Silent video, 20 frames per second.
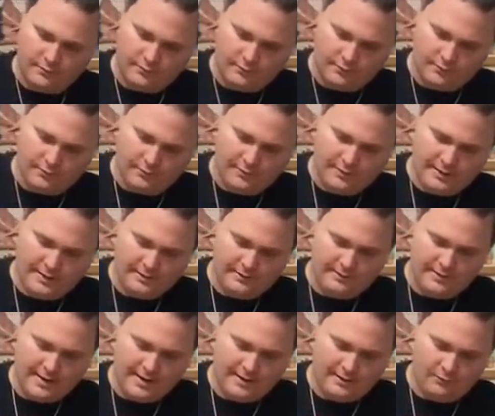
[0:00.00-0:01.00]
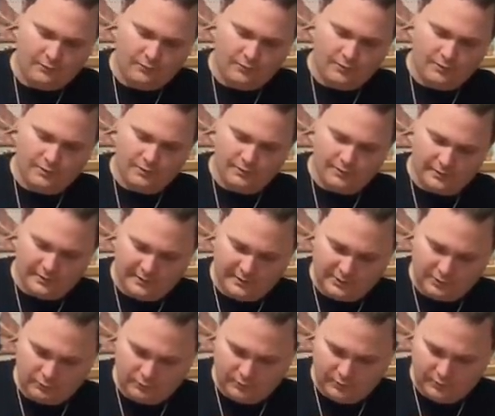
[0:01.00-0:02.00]
Go ahead and add the water to
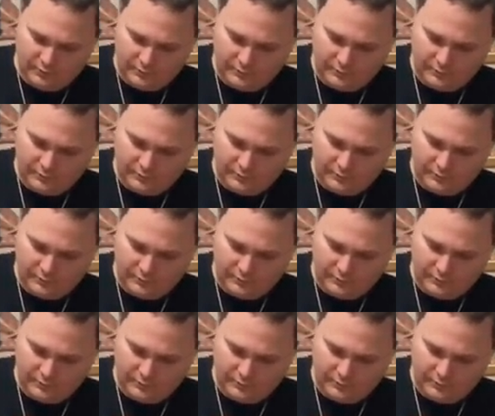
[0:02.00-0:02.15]
this one.